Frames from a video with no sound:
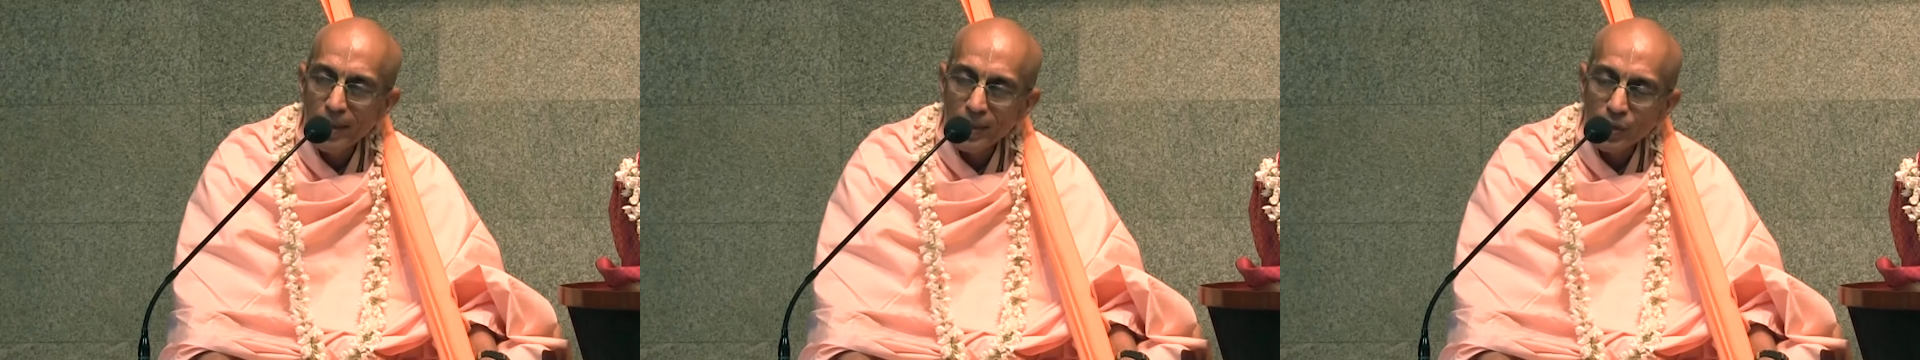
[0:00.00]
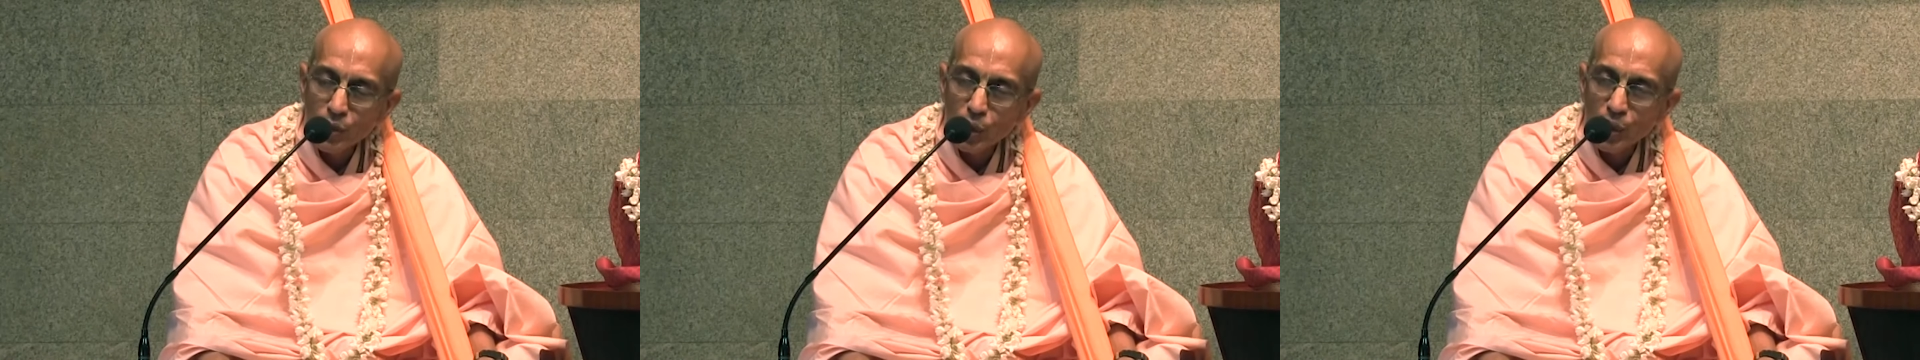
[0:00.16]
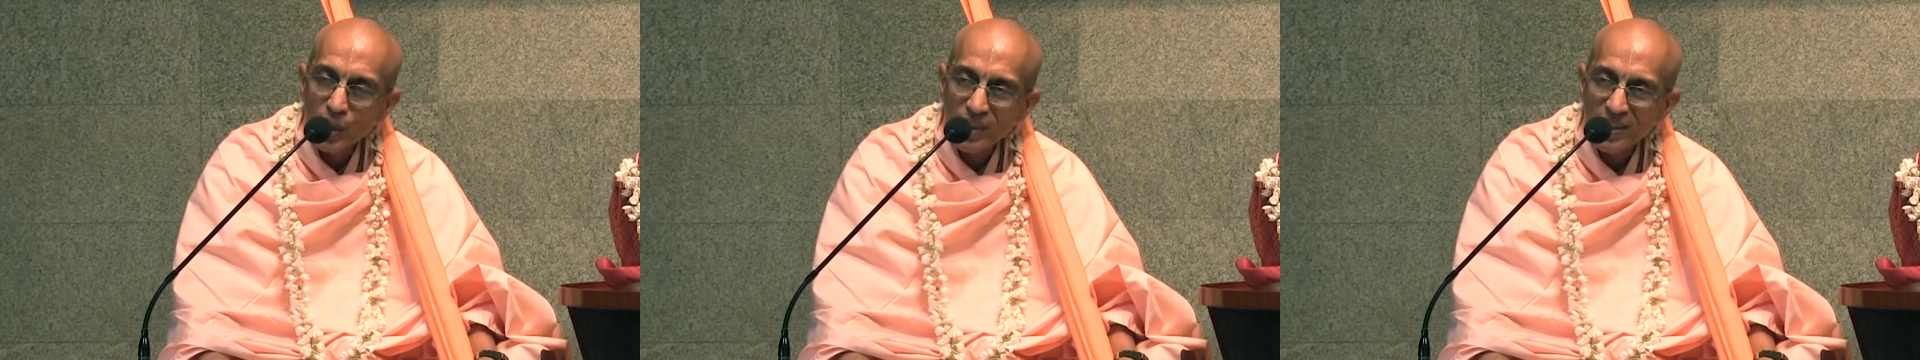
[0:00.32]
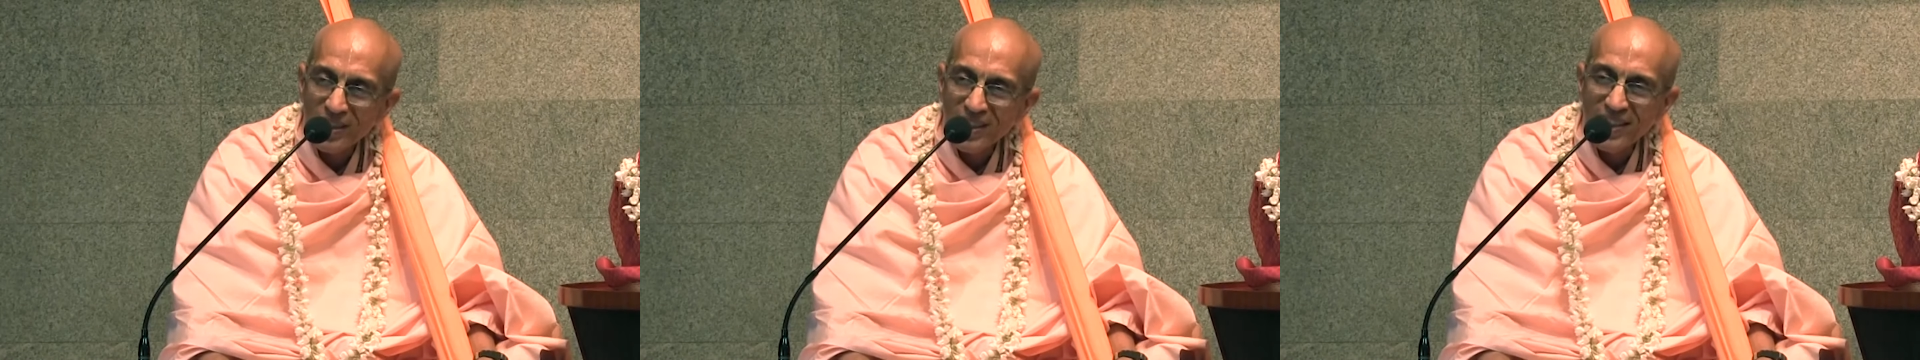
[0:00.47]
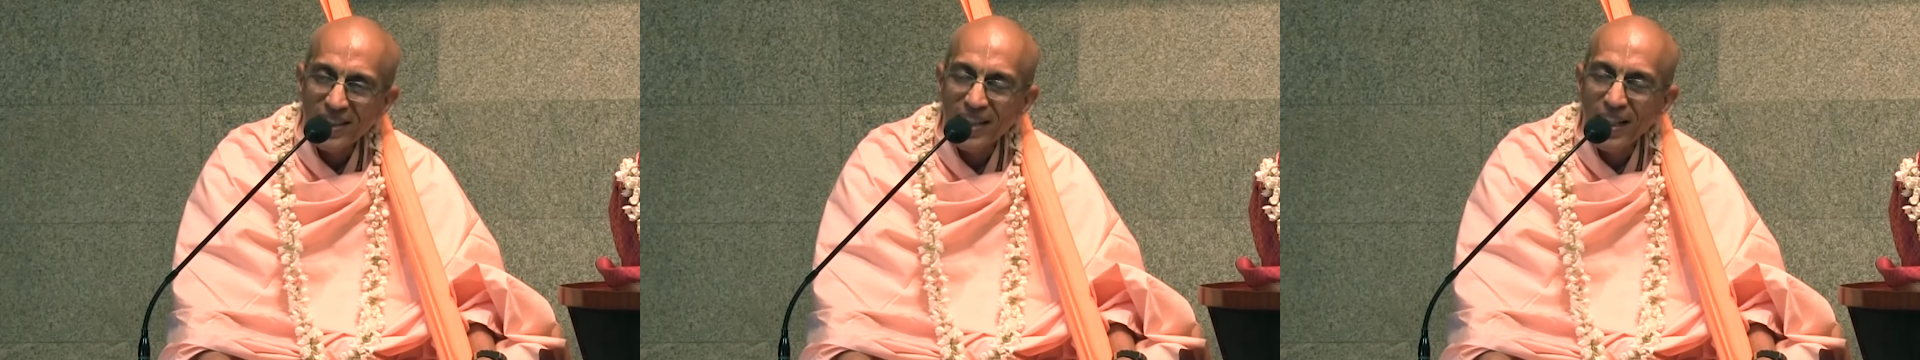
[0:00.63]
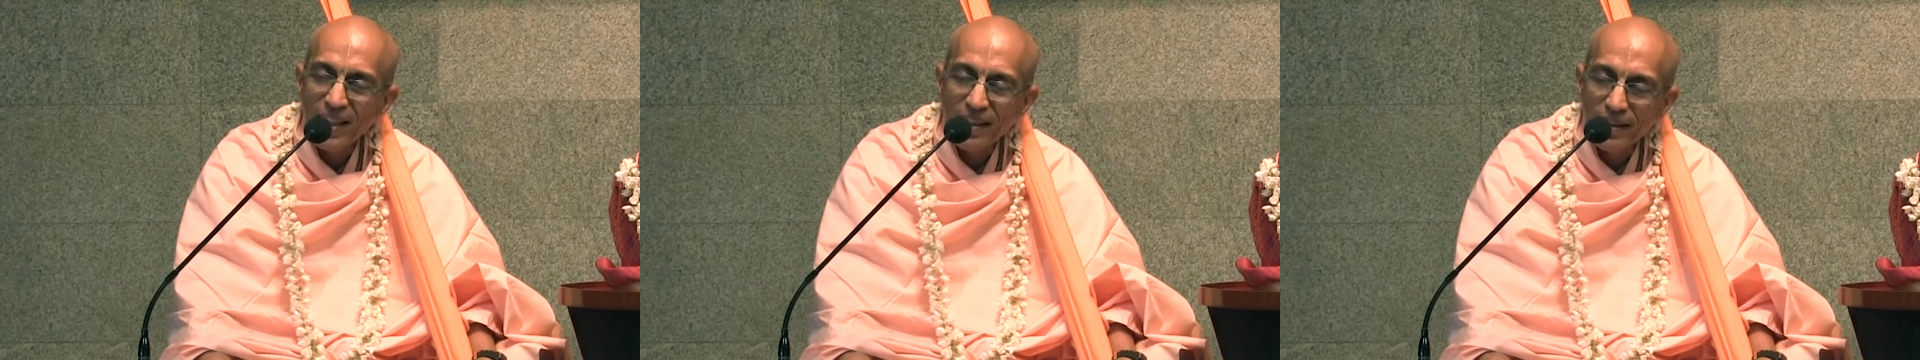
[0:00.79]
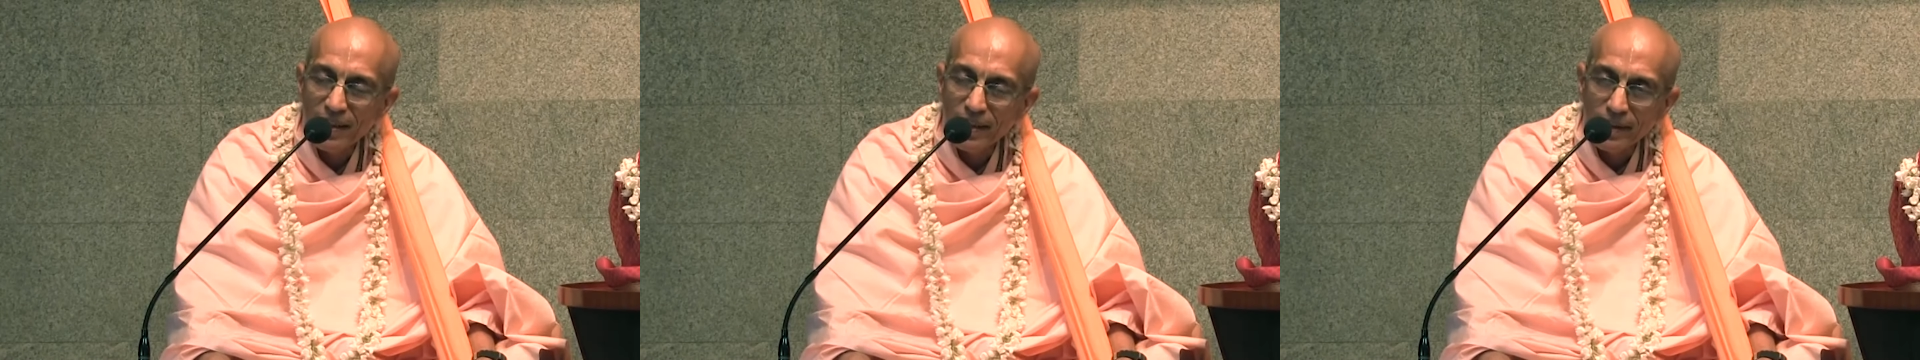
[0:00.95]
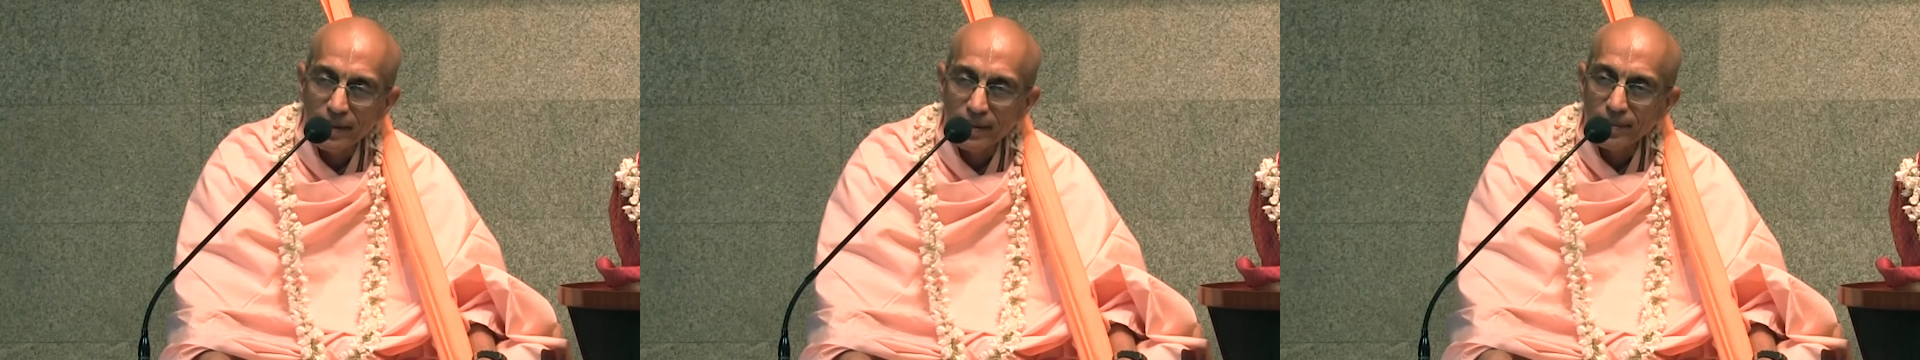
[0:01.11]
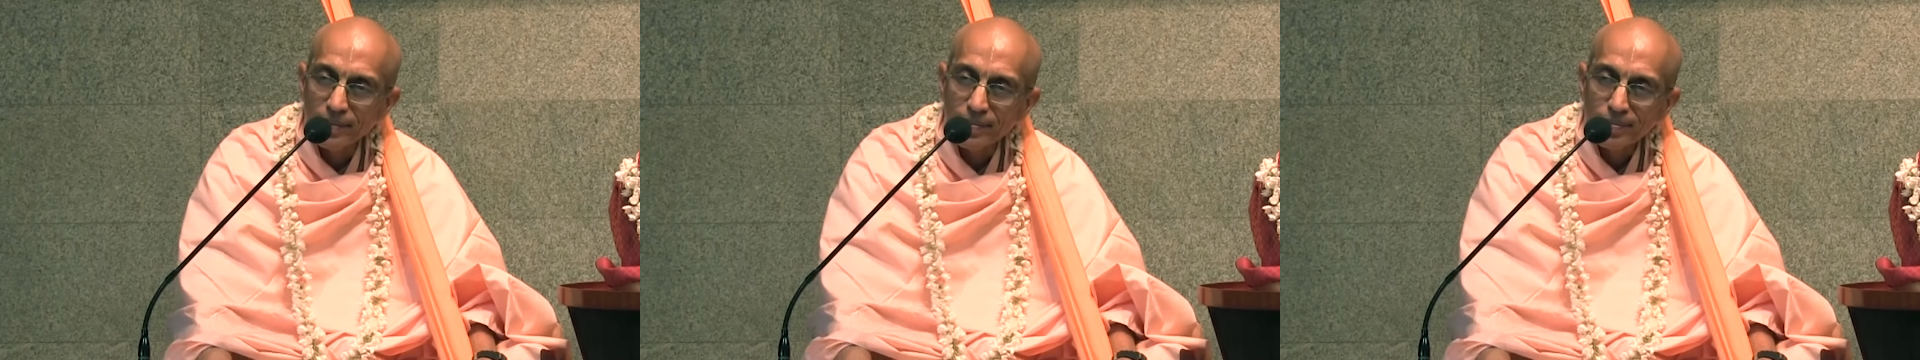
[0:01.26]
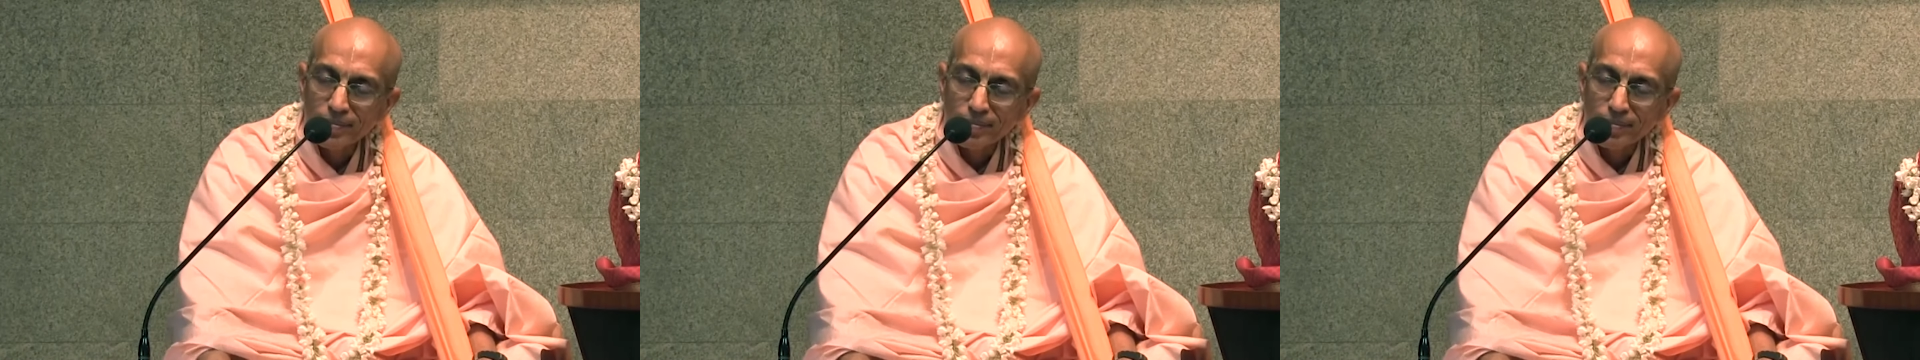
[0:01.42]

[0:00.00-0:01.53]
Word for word: much connected.